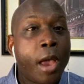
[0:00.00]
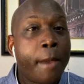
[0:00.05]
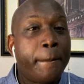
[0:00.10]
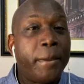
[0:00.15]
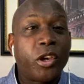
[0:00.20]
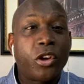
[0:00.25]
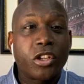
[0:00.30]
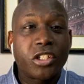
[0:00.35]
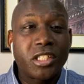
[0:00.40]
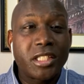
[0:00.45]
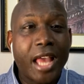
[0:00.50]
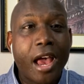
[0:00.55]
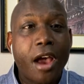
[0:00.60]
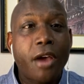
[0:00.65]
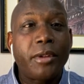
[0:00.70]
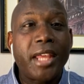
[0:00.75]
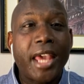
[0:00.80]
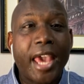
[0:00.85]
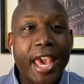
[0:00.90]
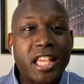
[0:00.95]
Because
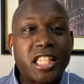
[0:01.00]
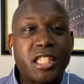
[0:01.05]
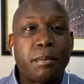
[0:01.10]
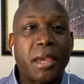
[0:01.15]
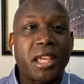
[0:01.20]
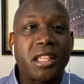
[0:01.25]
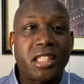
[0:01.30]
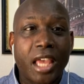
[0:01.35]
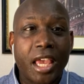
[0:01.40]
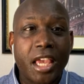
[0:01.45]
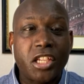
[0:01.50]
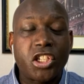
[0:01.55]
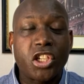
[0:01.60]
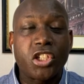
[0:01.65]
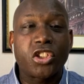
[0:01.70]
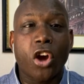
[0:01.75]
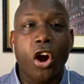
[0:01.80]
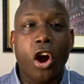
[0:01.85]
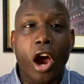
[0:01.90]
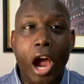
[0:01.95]
now the
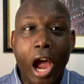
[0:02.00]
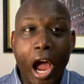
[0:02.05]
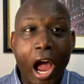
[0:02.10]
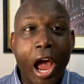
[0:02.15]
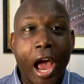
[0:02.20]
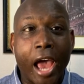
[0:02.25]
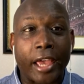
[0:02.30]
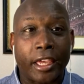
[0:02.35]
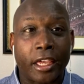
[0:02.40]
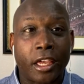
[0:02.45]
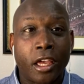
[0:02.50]
expectations are high.